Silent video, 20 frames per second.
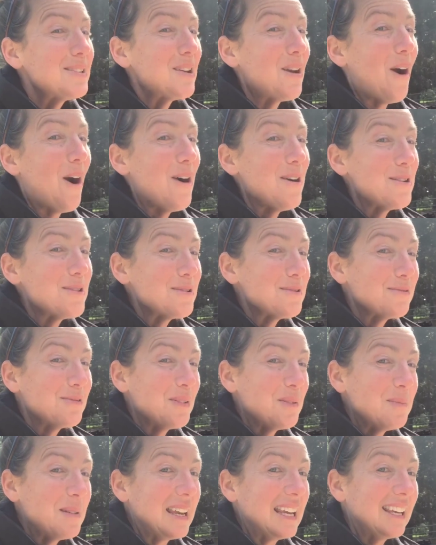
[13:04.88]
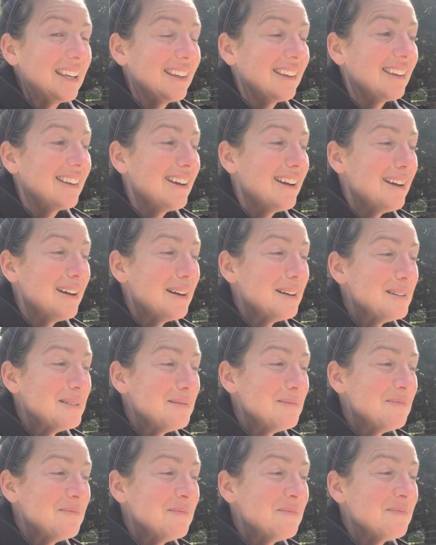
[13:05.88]
harder for me.
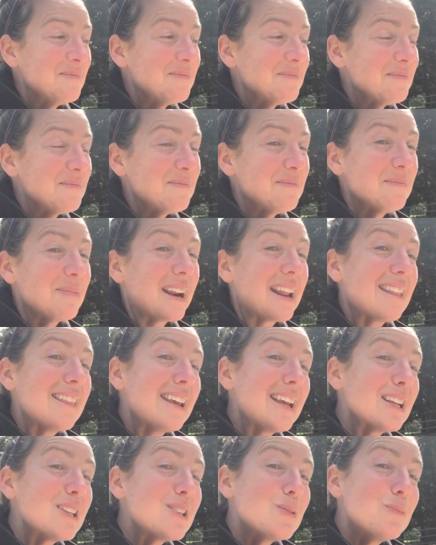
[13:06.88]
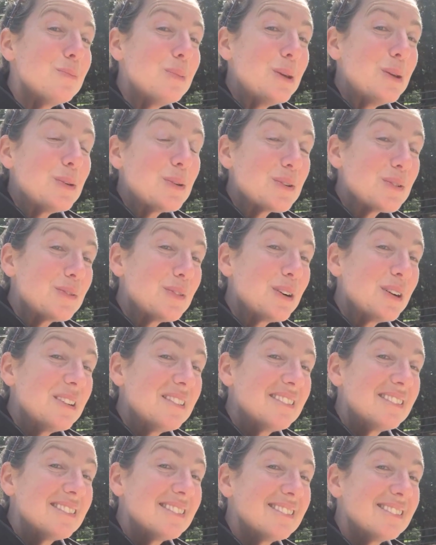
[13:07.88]
But I think it's beautiful.
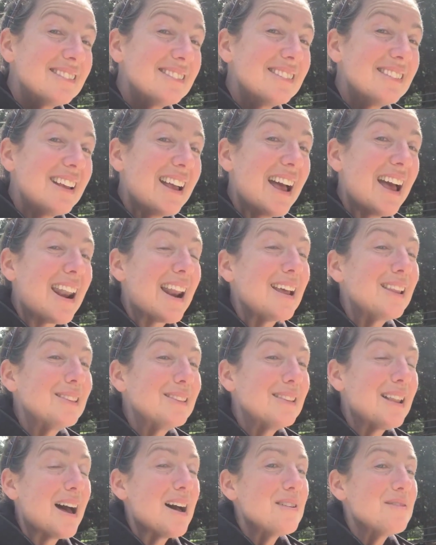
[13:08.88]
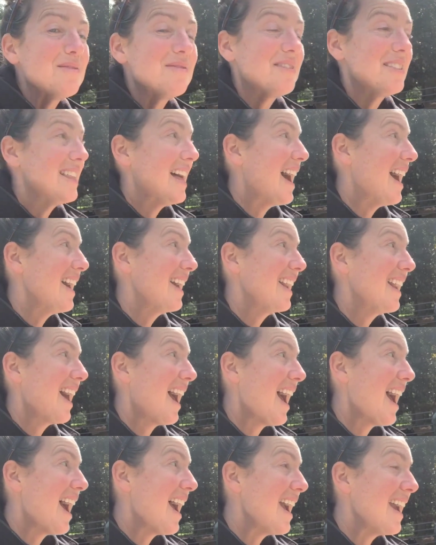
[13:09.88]
And I love that
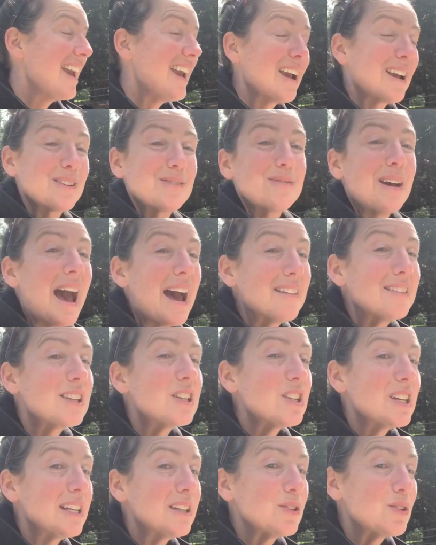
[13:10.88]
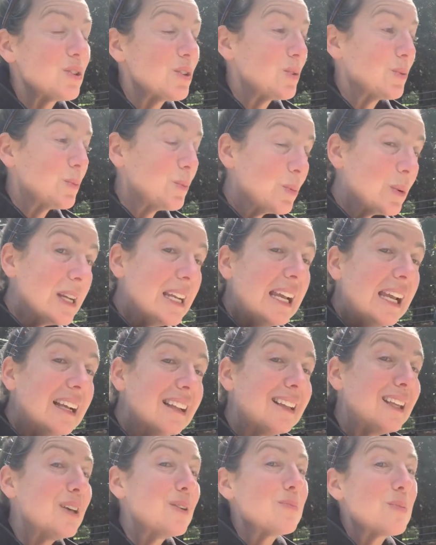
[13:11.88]
I have had the chance to
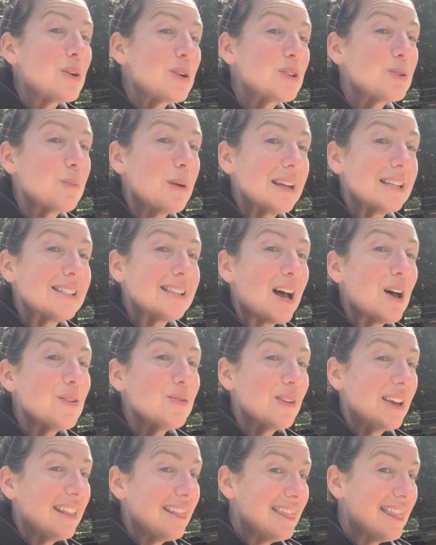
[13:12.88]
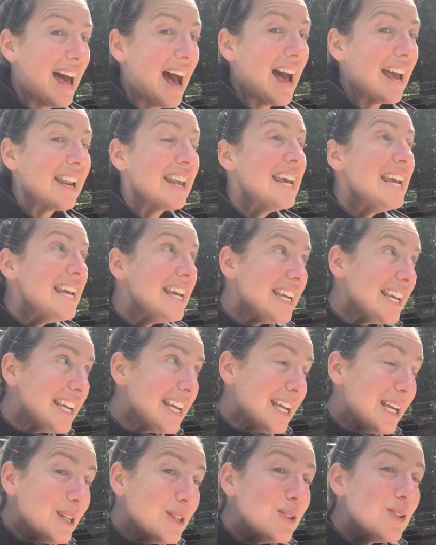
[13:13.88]
really immerse myself in that
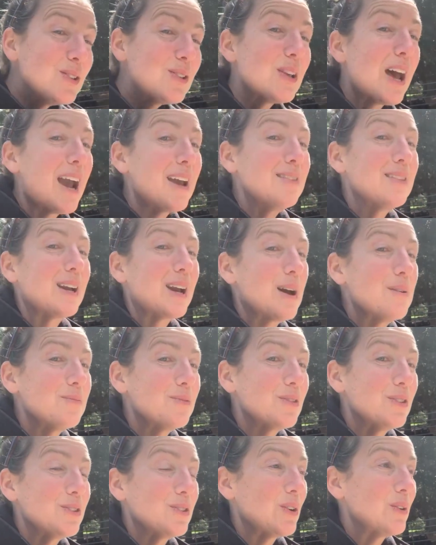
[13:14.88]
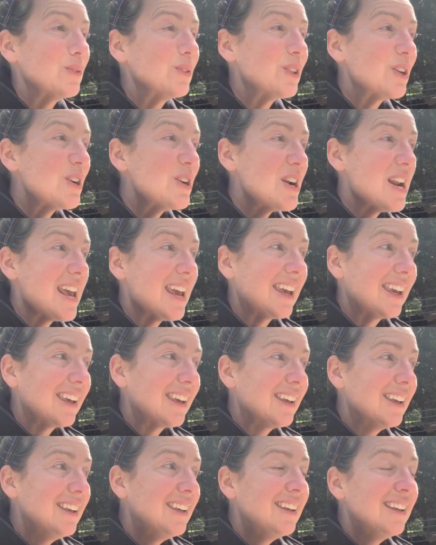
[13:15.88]
inside the comfort zone learning
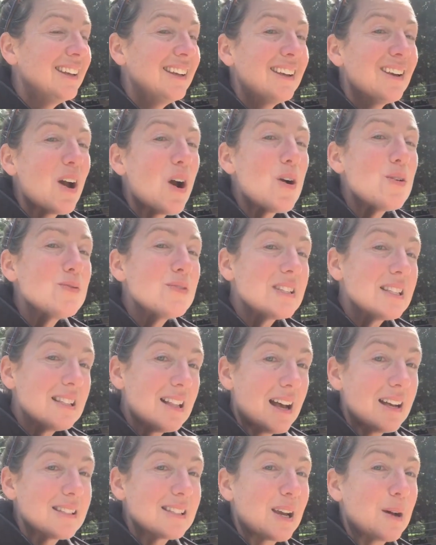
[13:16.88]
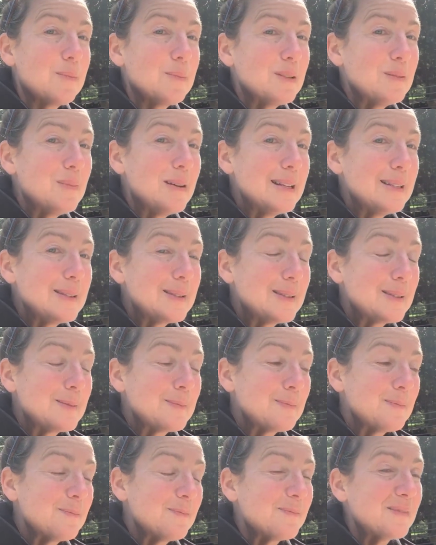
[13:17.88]
over the last couple of months.
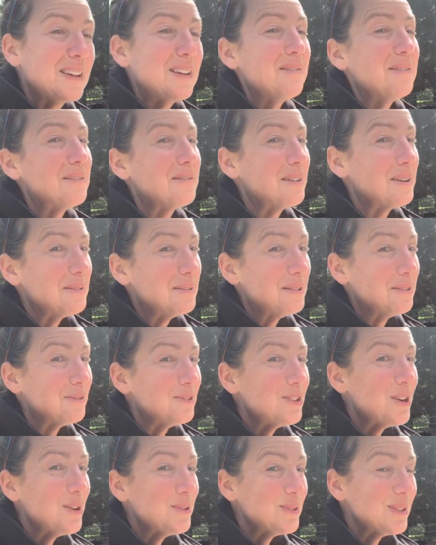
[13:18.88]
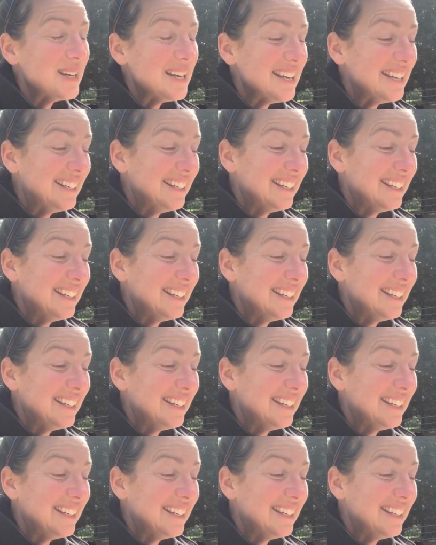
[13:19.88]
Even if I wouldn't have chosen it,